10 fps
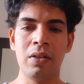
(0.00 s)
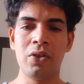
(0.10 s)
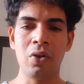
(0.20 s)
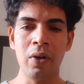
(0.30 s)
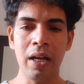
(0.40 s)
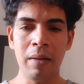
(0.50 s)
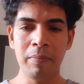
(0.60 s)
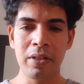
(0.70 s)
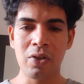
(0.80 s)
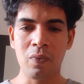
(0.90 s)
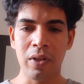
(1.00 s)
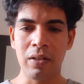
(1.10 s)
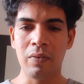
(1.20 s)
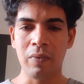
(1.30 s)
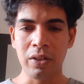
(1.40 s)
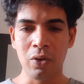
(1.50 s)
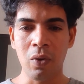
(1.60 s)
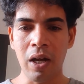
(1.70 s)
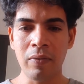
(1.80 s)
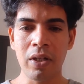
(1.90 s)
Joy happens when you
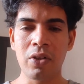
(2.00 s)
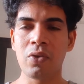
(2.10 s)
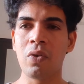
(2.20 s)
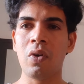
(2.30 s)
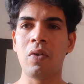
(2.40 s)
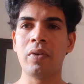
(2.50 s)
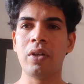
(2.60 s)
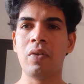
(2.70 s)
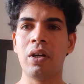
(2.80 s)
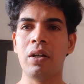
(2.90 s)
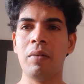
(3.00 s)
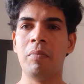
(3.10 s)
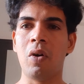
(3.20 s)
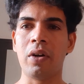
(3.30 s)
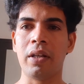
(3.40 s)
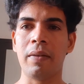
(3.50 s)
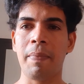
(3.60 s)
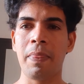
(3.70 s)
have control over your body.